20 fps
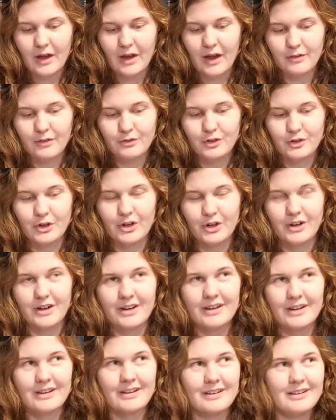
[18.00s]
After
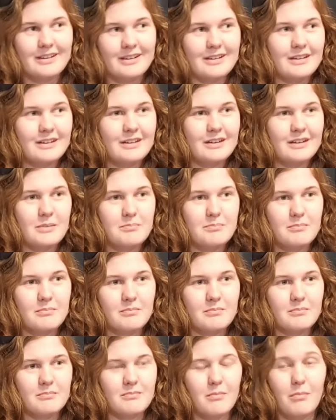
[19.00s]

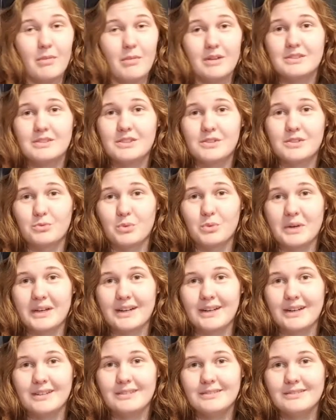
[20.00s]
months of
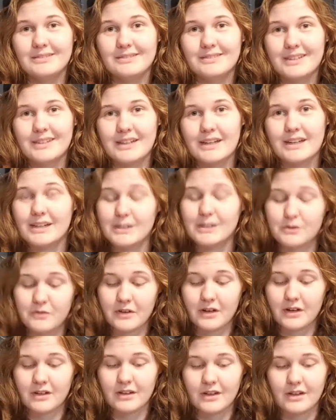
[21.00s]
waiting, it's
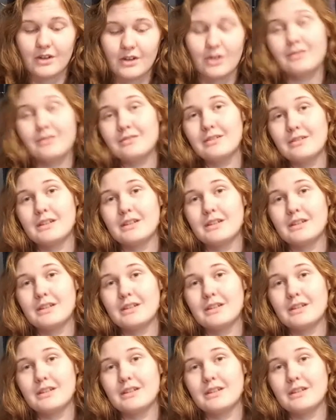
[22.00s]
finally here.